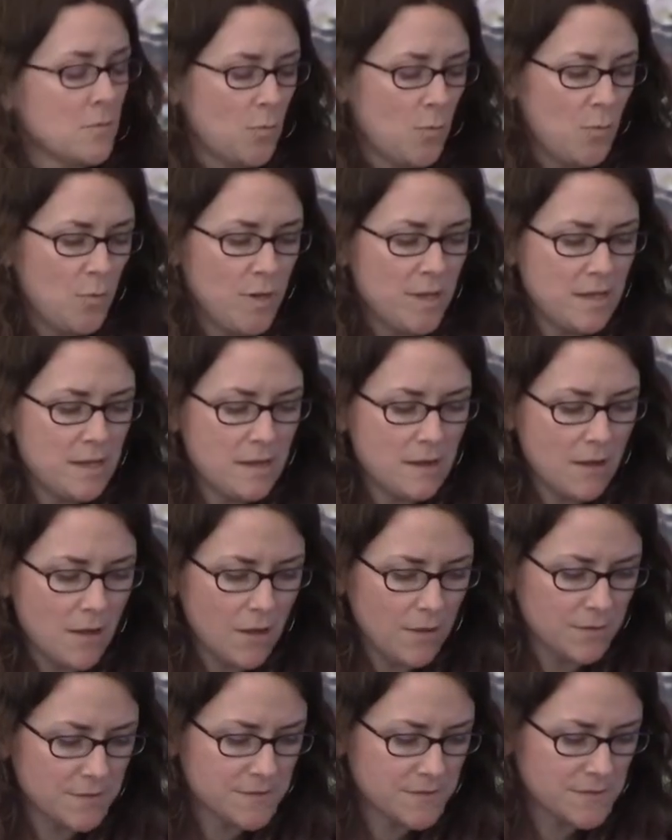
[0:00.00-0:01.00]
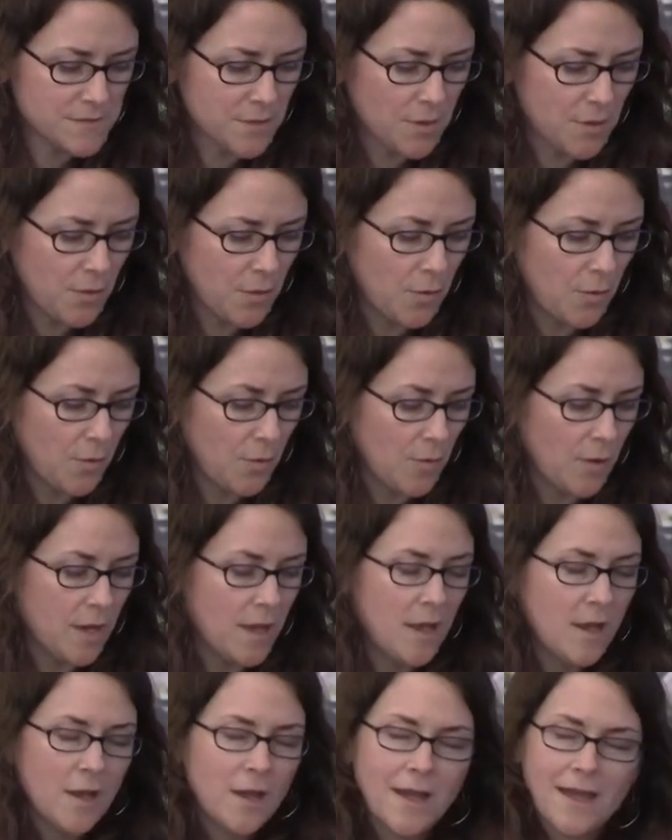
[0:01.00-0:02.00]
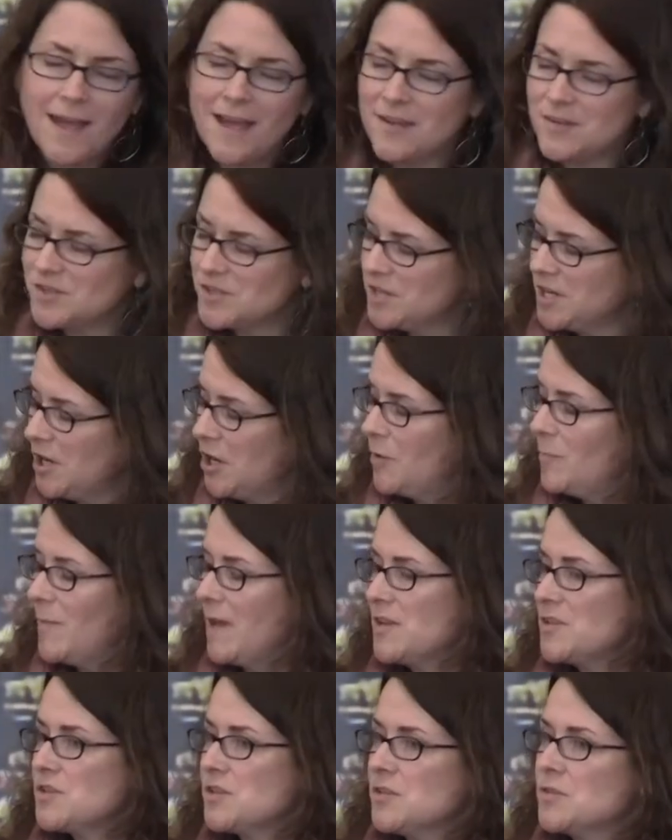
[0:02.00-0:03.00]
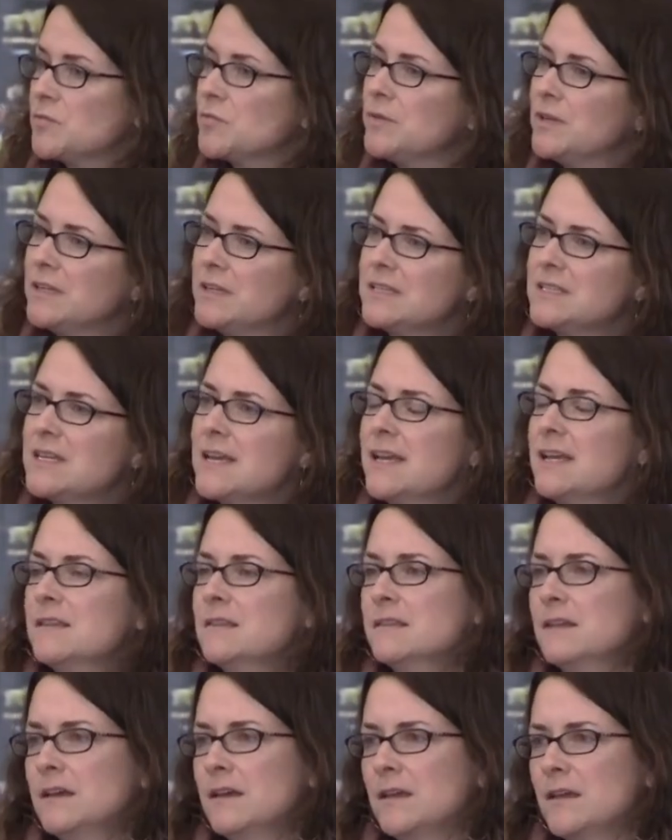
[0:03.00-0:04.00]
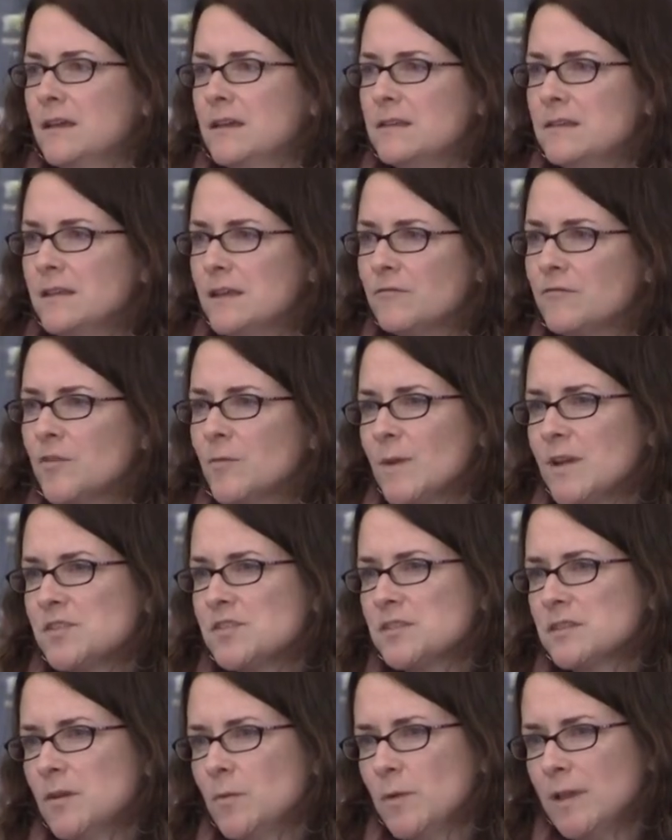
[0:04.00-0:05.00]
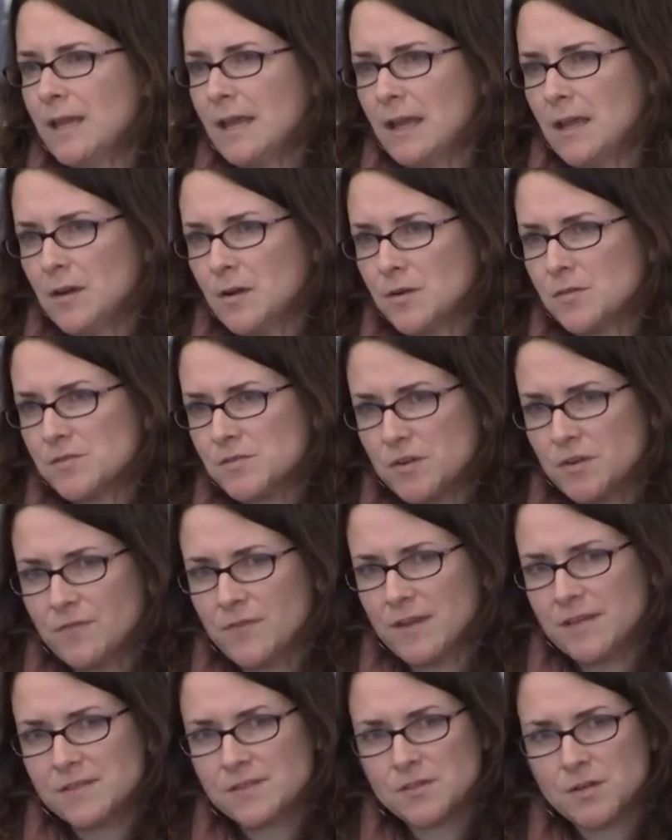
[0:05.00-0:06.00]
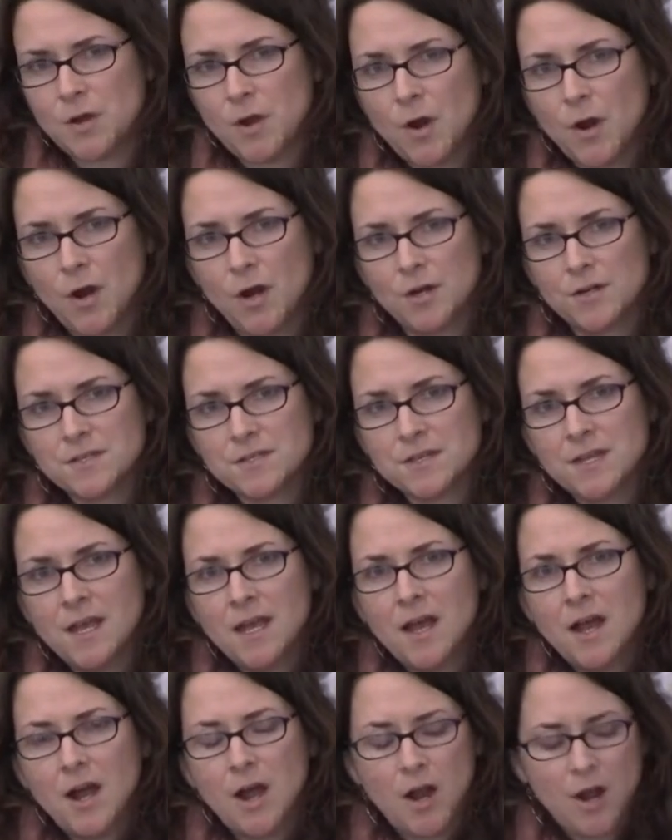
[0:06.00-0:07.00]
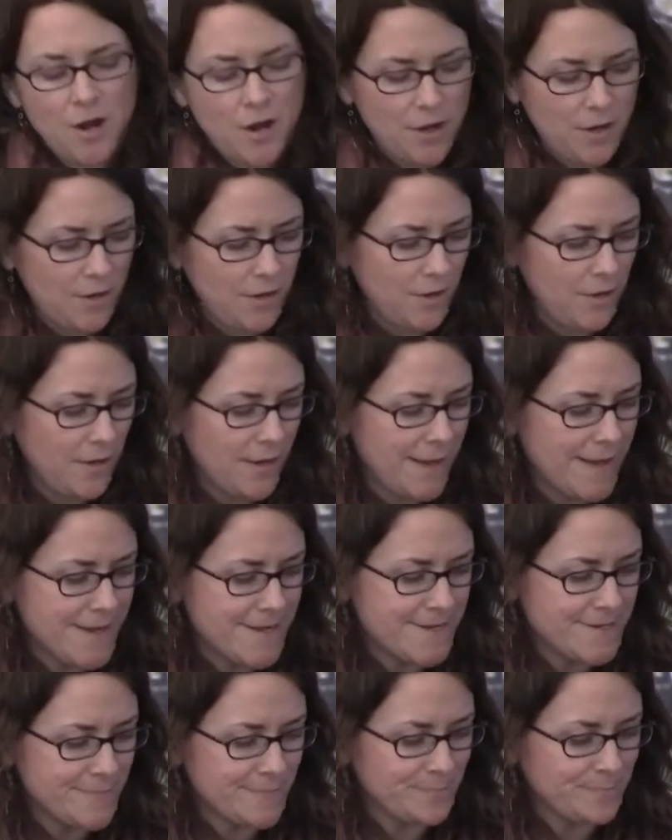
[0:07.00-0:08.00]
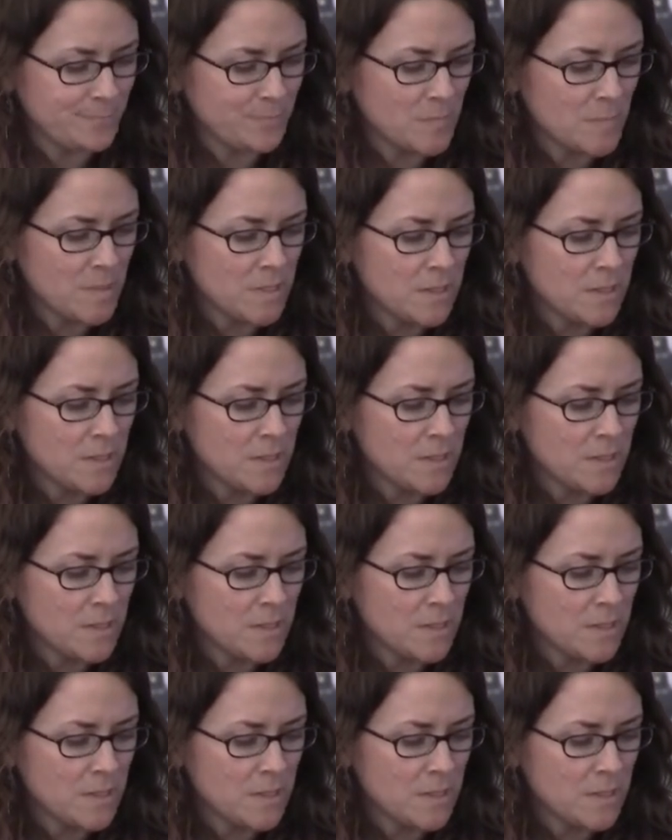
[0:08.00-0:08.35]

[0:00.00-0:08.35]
we also as Sharon mentioned, really take the, the information that we get in our surveys to heart. Our um,